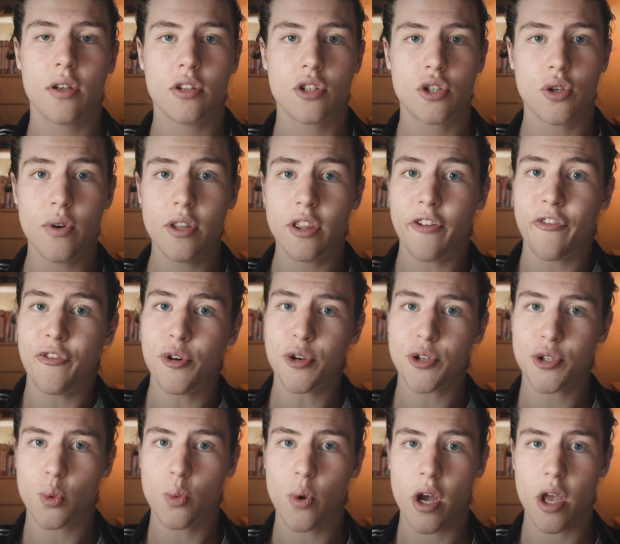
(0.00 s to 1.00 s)
So in the
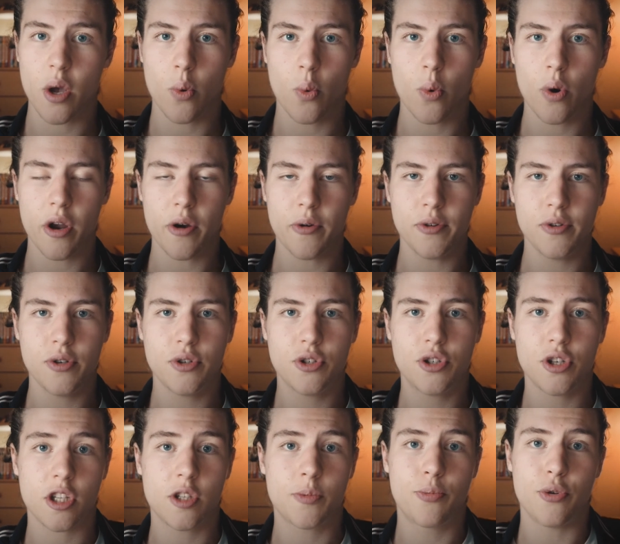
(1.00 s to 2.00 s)
first way, where you
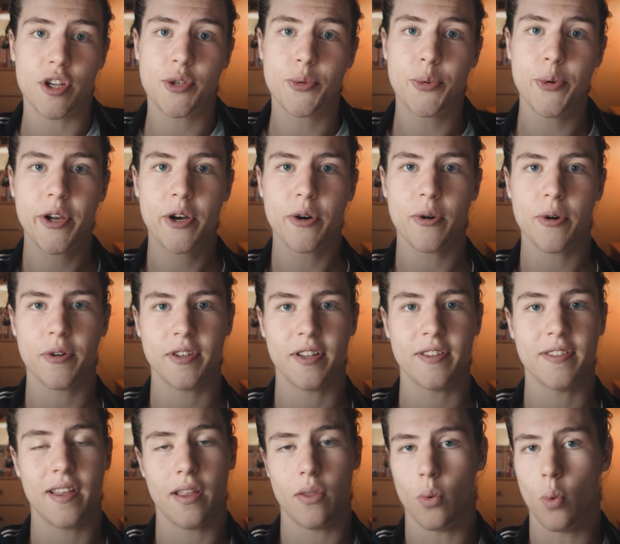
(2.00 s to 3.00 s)
just press record
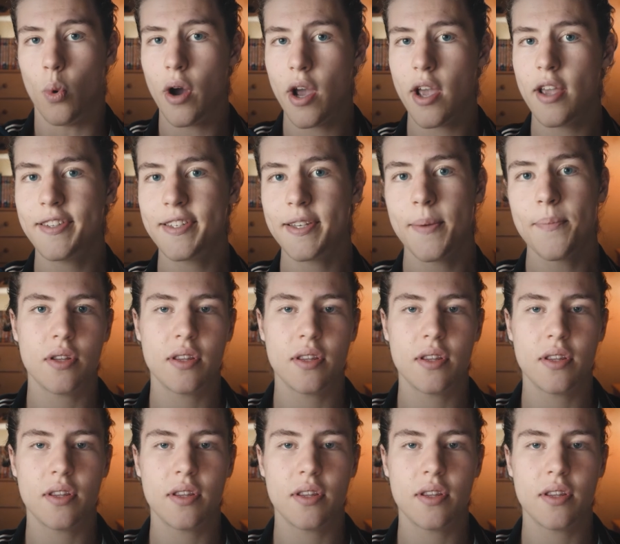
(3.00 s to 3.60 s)
and then wait,